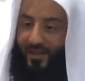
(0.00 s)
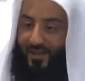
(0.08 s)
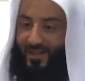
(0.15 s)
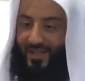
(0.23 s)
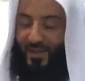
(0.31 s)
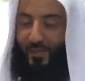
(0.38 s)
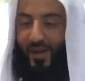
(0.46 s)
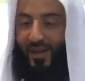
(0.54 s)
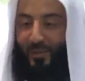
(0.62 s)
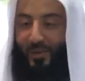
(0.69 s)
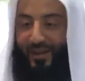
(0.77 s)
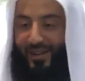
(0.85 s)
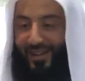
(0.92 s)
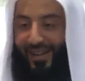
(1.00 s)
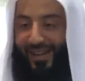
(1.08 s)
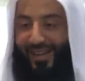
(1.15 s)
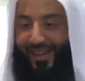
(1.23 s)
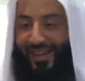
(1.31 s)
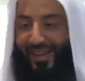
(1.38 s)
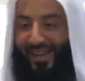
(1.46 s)
Smile away.
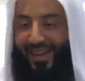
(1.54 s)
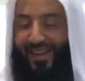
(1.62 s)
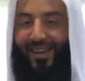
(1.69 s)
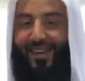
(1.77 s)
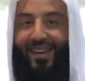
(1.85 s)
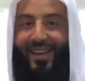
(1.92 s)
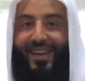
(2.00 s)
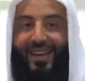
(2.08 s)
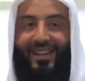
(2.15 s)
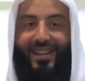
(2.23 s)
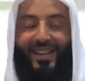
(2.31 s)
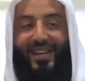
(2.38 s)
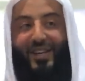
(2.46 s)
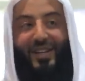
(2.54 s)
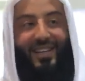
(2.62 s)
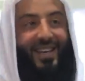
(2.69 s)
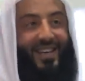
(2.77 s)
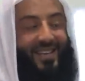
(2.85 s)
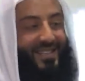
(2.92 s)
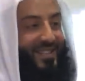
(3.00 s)
Little
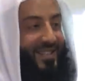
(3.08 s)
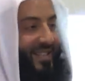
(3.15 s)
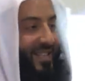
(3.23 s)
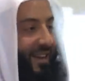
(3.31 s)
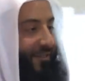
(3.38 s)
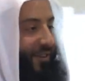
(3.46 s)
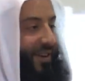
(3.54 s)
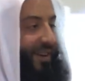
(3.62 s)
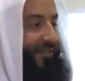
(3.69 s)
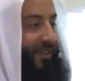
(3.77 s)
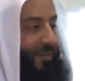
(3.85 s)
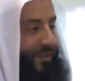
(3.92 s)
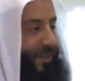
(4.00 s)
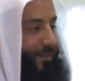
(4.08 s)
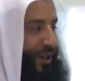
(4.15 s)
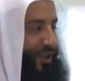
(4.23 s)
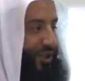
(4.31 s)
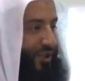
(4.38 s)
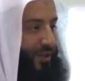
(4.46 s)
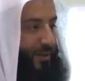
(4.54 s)
kids are suffering from
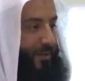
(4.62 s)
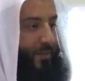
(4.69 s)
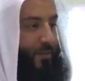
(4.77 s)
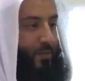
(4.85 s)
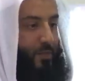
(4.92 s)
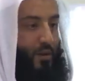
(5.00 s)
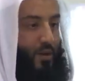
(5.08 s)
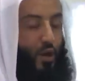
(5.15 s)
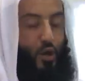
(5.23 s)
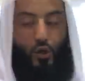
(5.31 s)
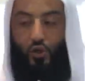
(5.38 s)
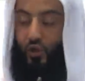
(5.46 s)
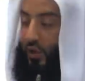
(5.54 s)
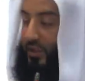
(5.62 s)
depression. So